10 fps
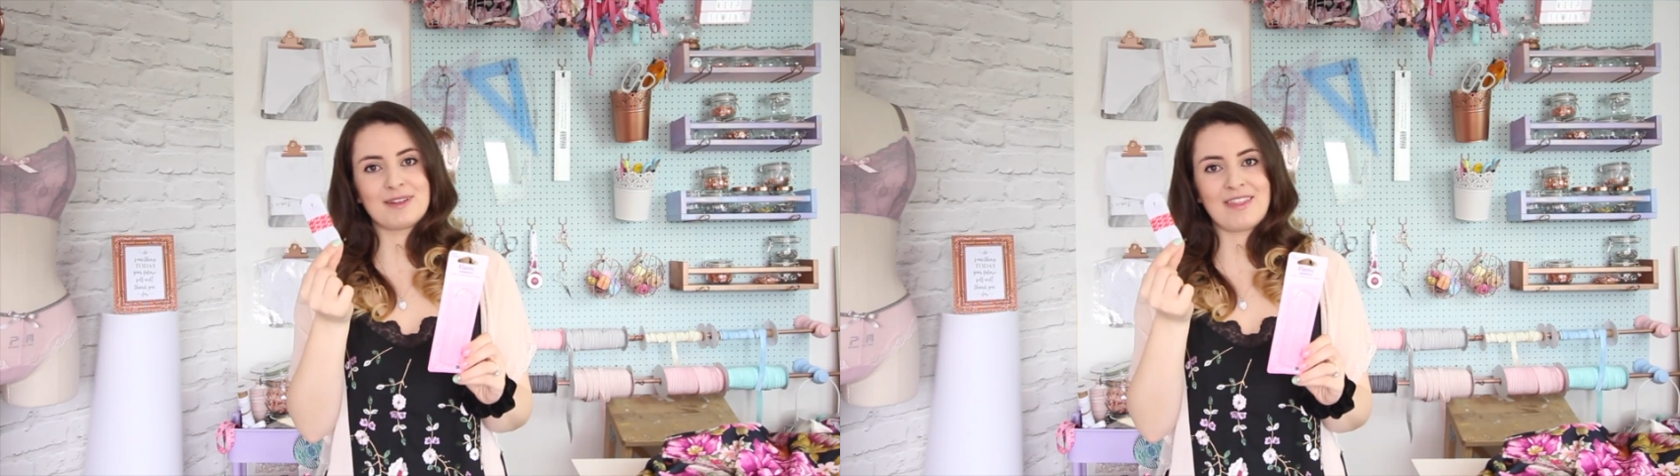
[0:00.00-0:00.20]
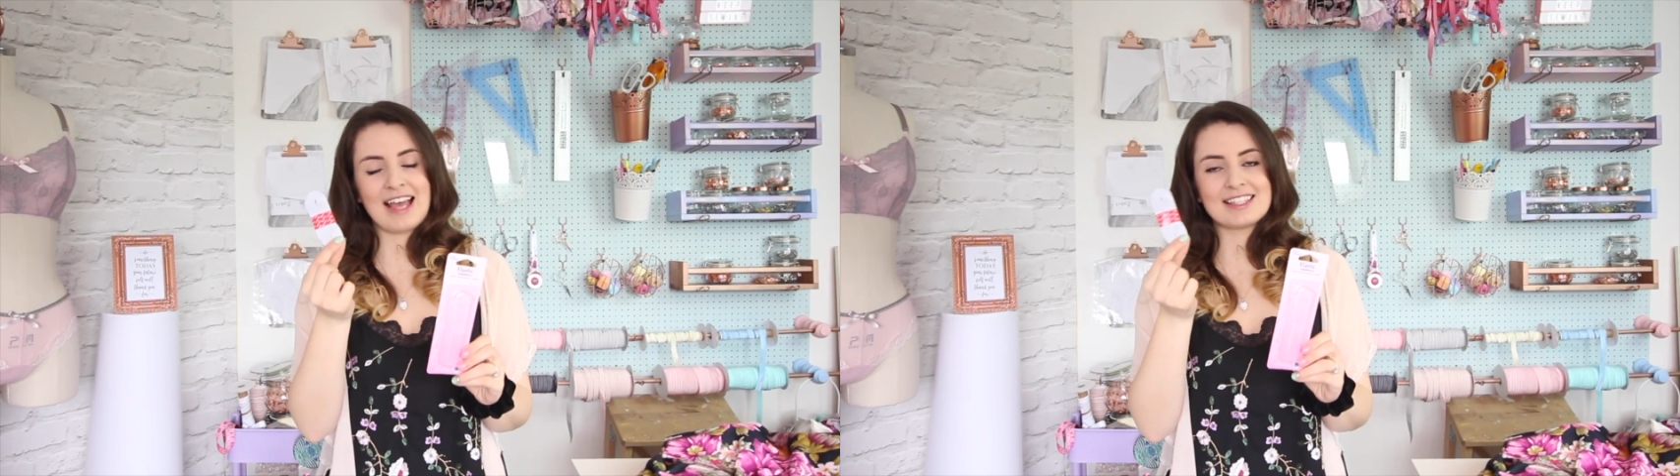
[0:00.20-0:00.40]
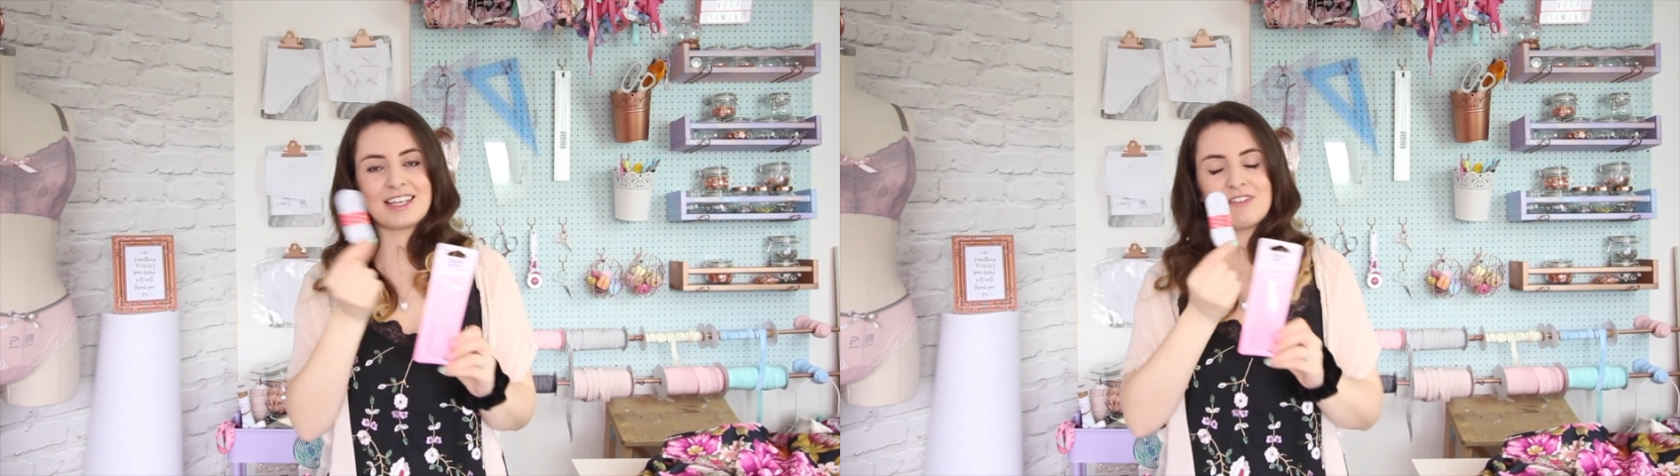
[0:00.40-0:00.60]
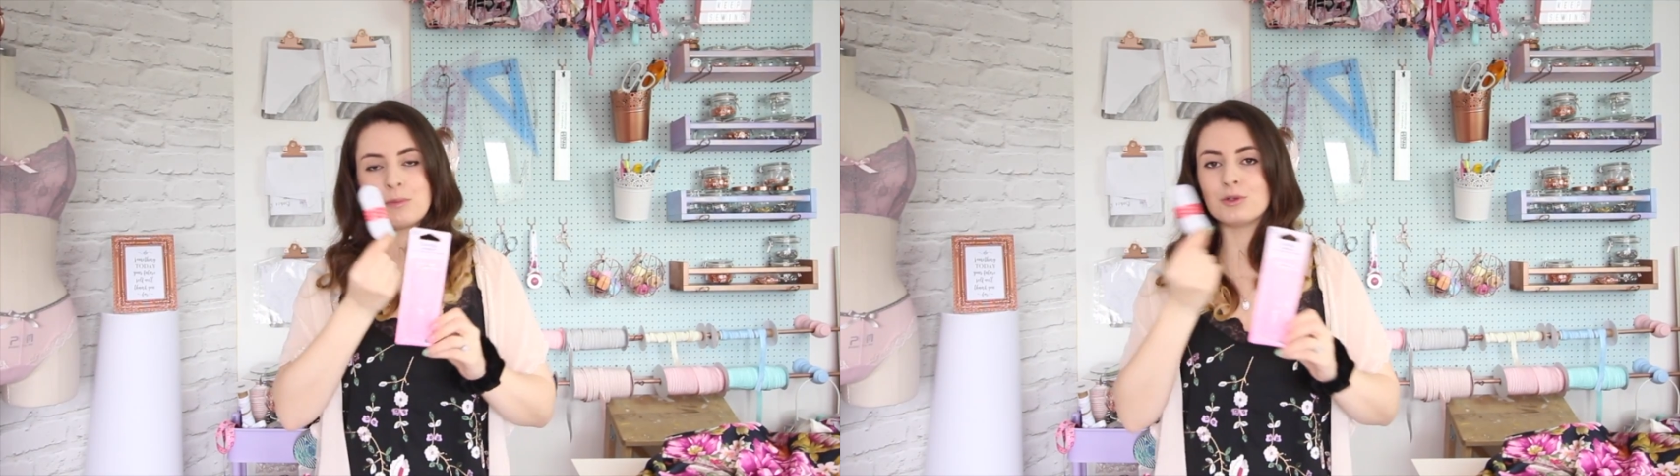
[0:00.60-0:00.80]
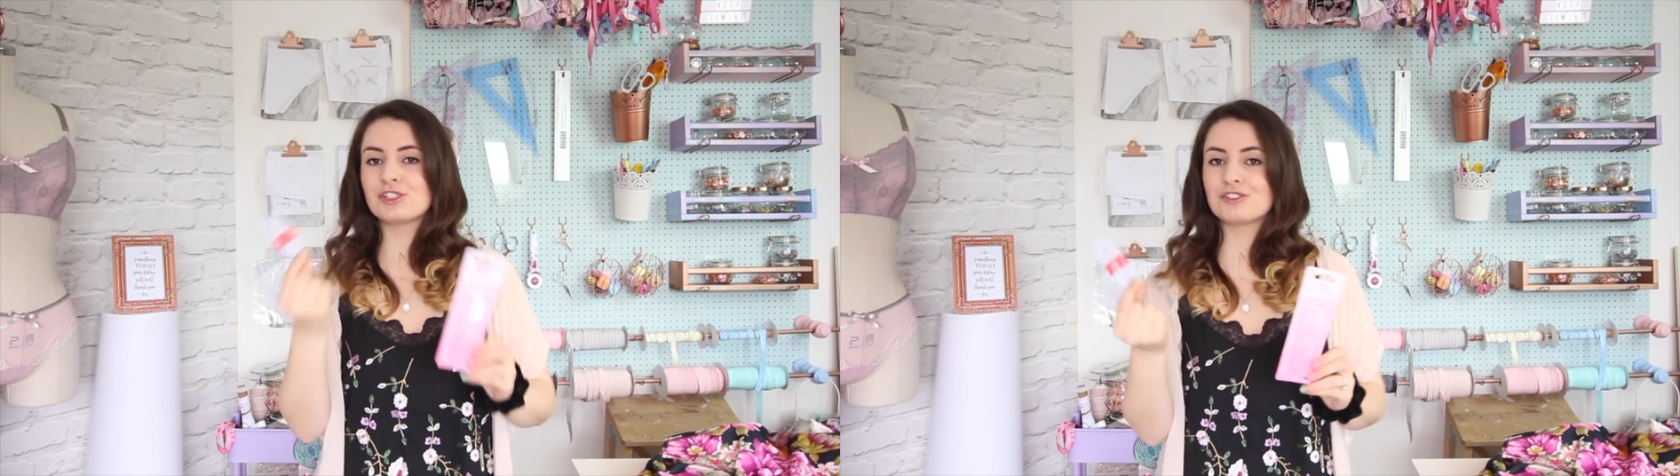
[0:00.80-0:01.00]
in there to give it
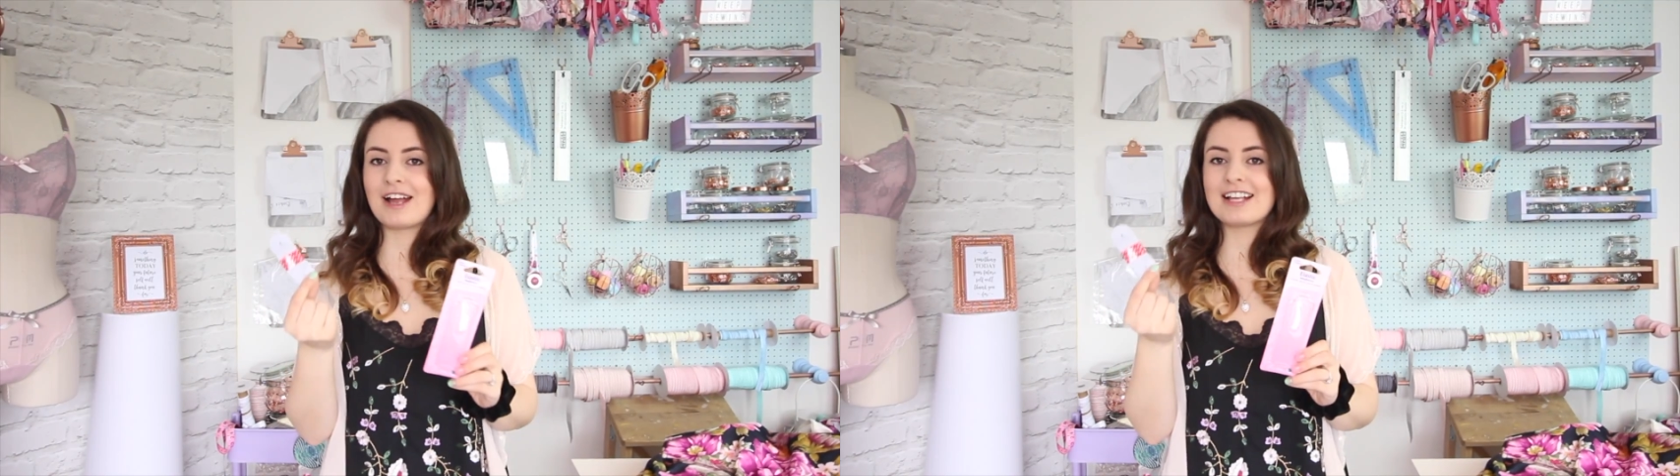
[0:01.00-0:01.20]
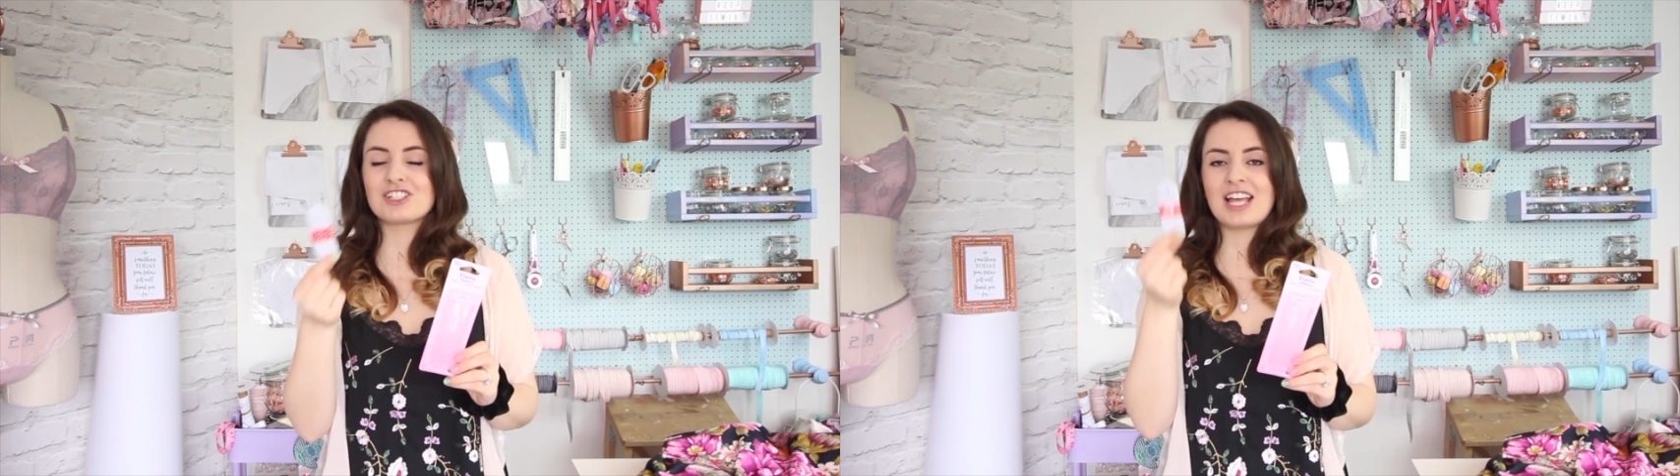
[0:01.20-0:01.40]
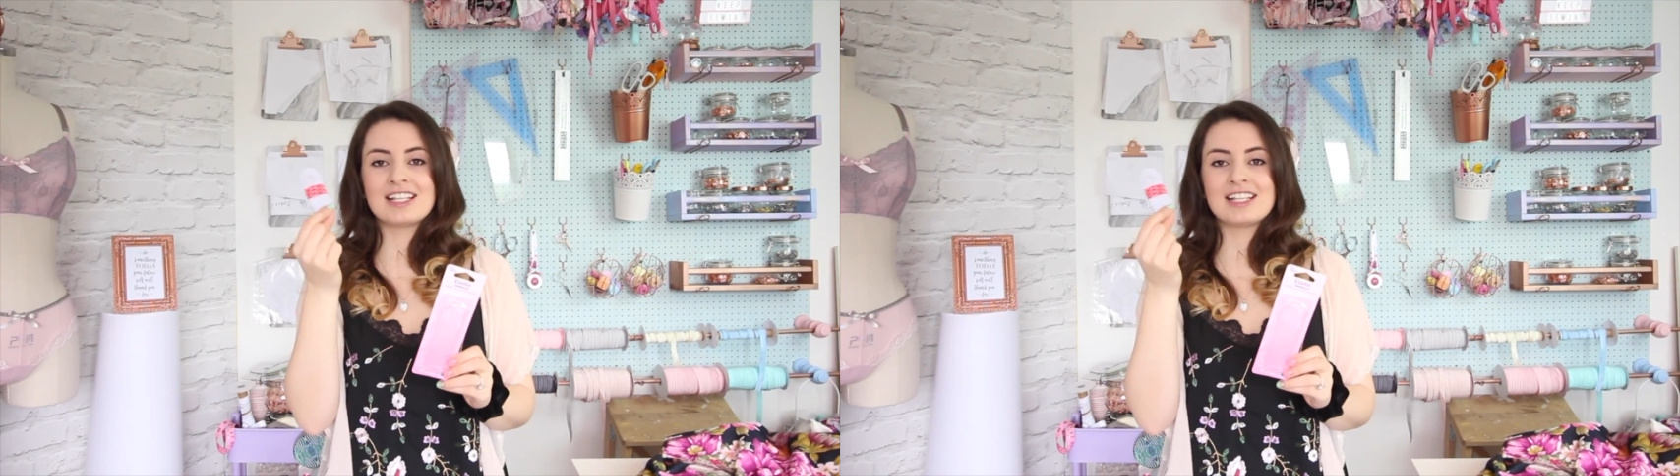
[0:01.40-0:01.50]
more stretch,